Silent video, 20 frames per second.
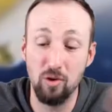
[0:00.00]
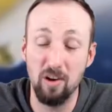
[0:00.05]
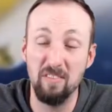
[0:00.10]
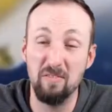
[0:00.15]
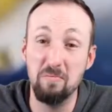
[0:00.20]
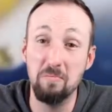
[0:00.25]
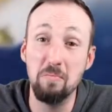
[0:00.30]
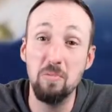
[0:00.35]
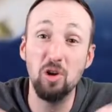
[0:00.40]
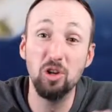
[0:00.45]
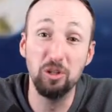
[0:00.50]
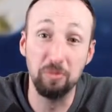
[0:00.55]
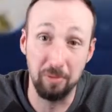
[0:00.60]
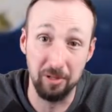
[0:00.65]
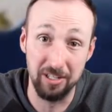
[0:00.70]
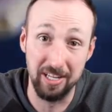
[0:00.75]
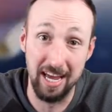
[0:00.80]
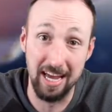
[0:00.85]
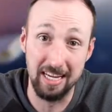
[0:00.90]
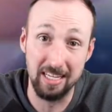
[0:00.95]
have
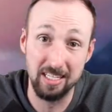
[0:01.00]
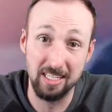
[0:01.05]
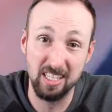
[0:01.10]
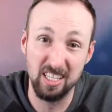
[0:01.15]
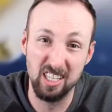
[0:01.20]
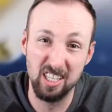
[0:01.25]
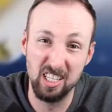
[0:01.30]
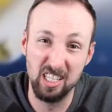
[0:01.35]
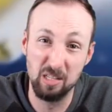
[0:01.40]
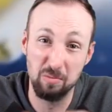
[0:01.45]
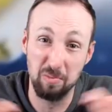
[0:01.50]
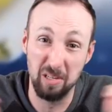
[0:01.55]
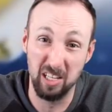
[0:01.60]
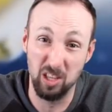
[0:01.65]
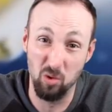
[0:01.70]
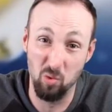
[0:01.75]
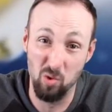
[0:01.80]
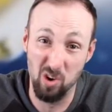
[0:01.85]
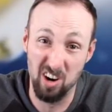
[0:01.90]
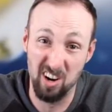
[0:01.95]
multiple dice split
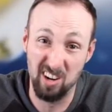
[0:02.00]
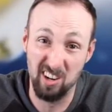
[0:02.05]
the work,